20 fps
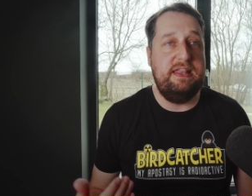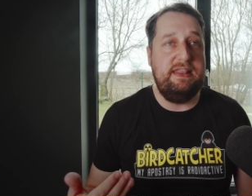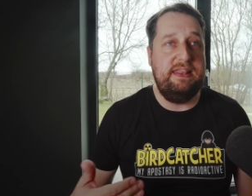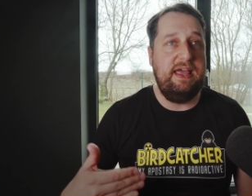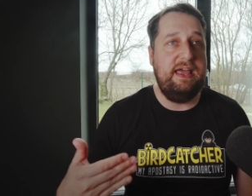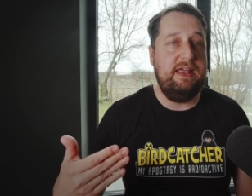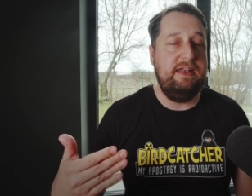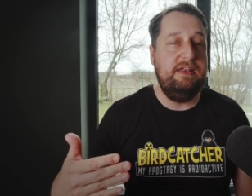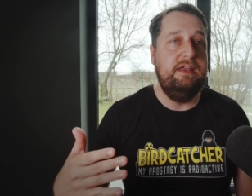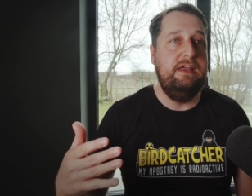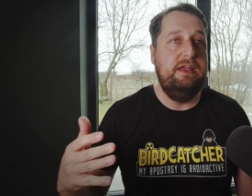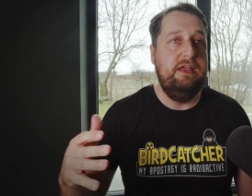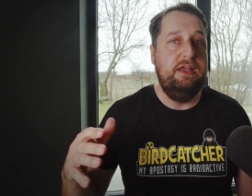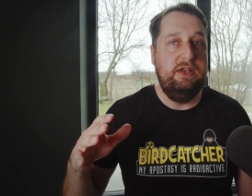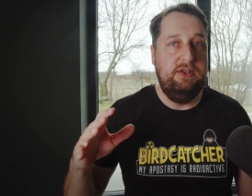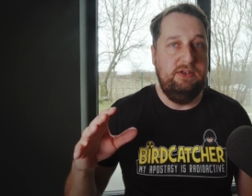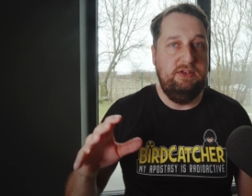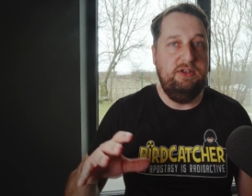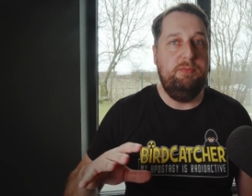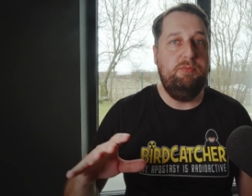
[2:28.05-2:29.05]
And that
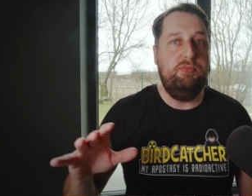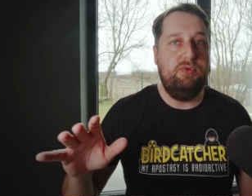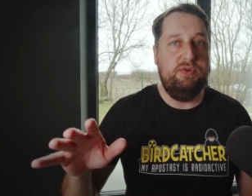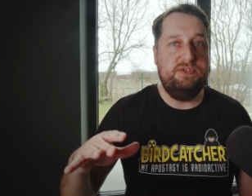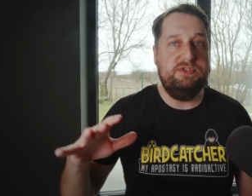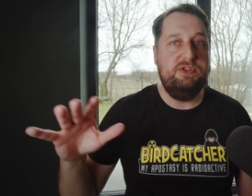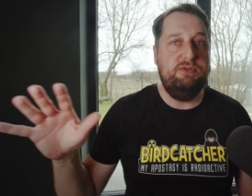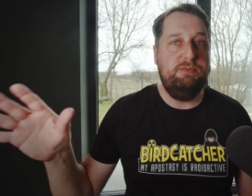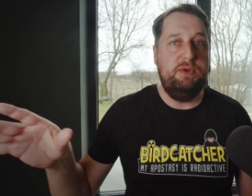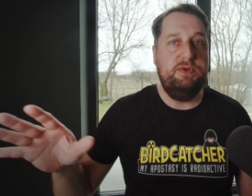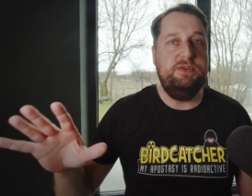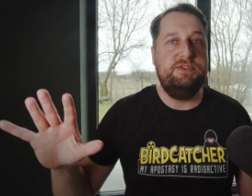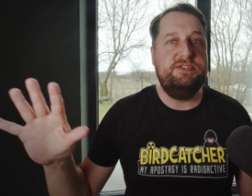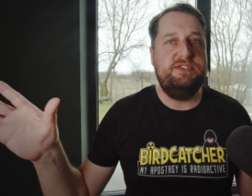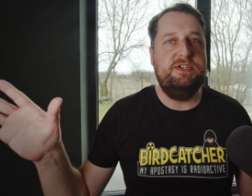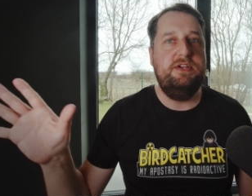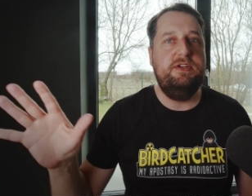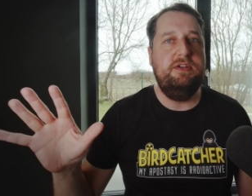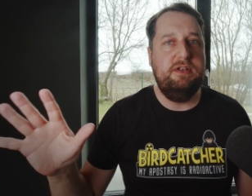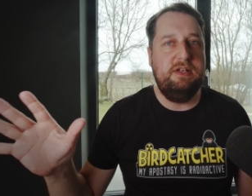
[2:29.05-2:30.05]
number has
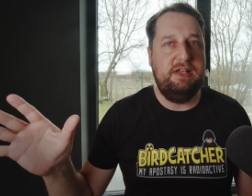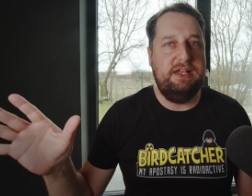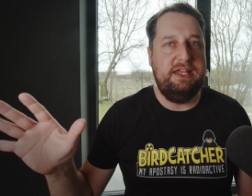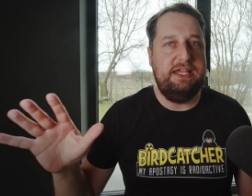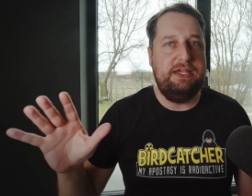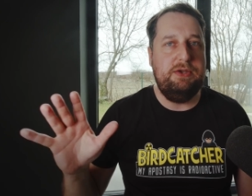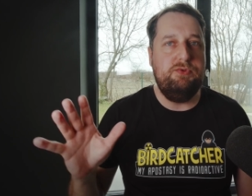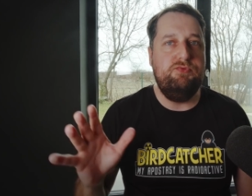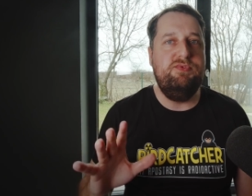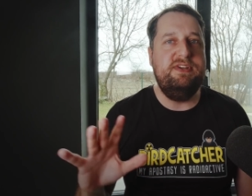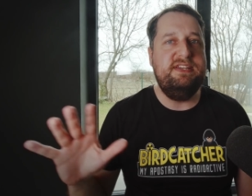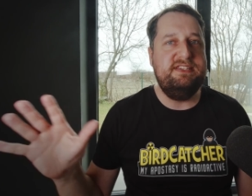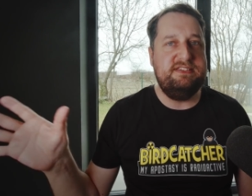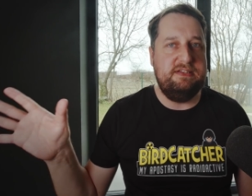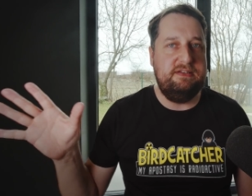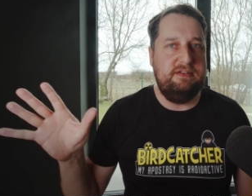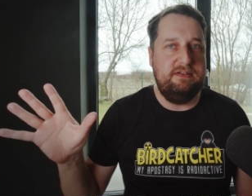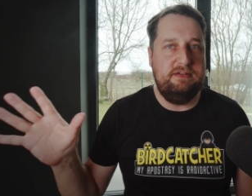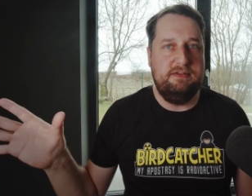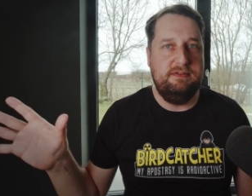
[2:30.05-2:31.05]
almost certainly
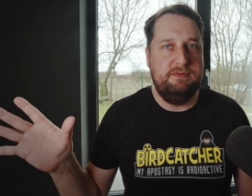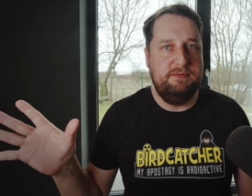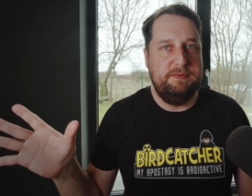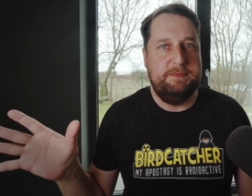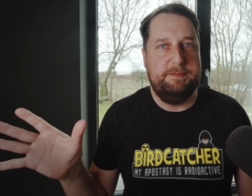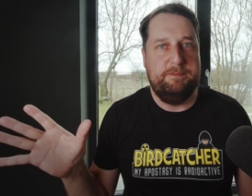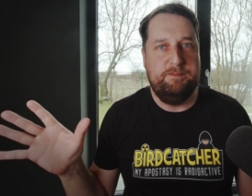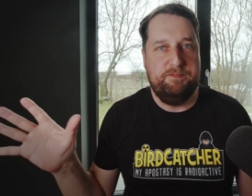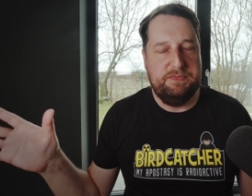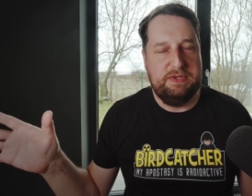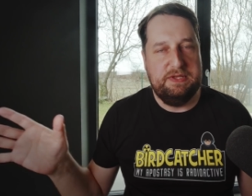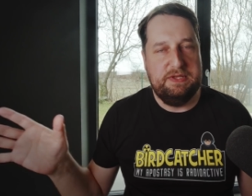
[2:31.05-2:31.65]
risen